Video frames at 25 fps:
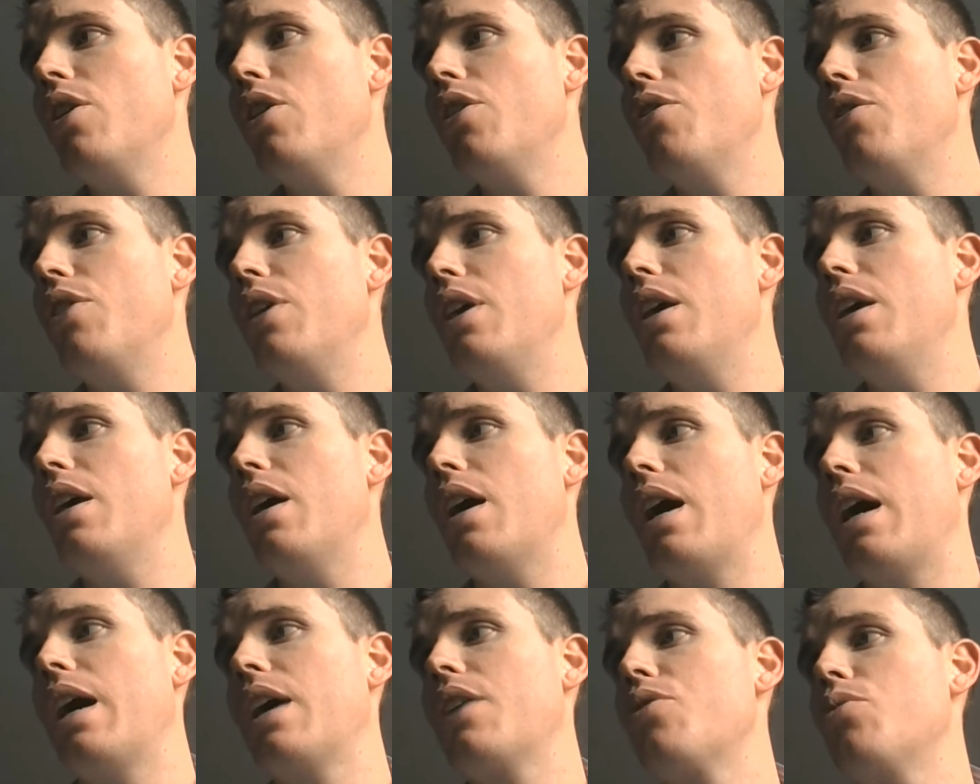The
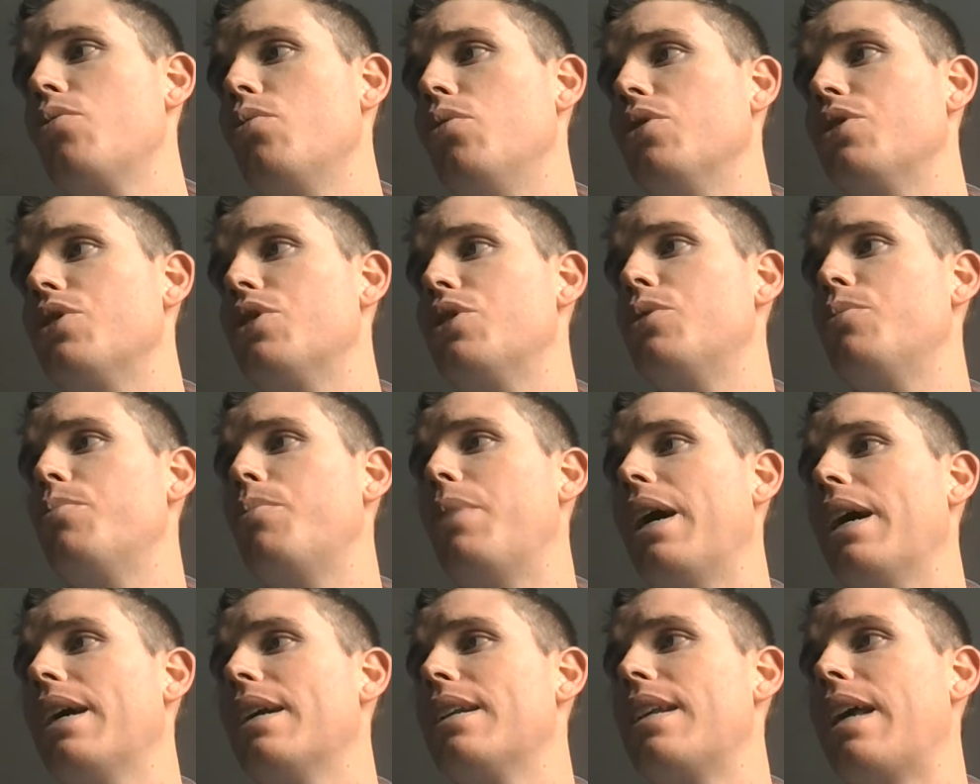actual
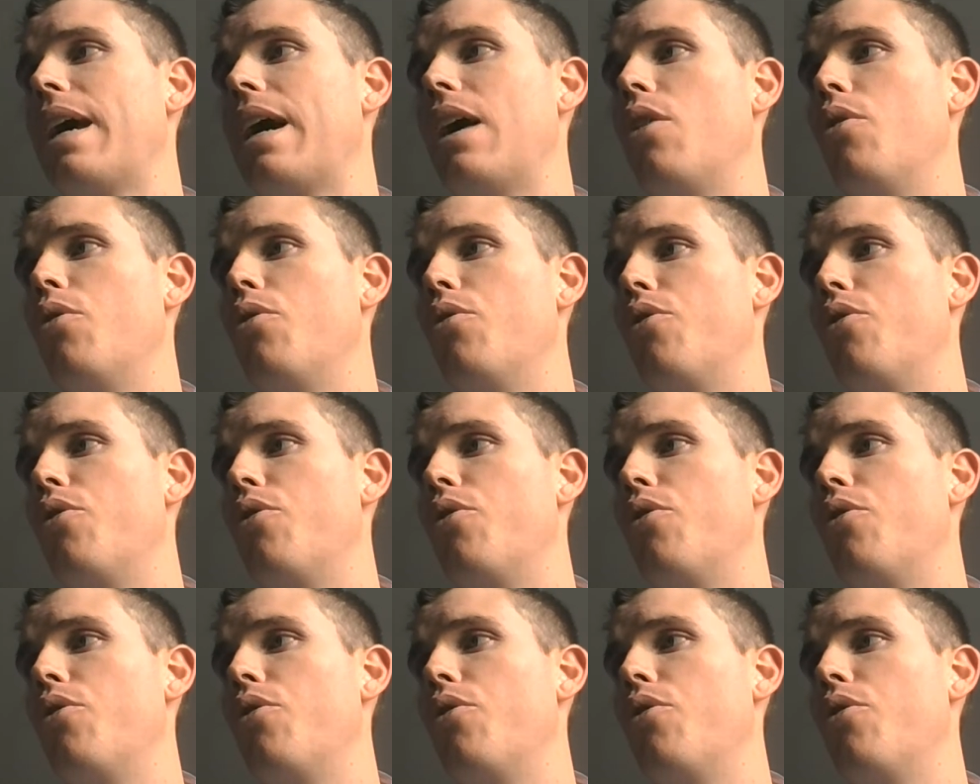specced out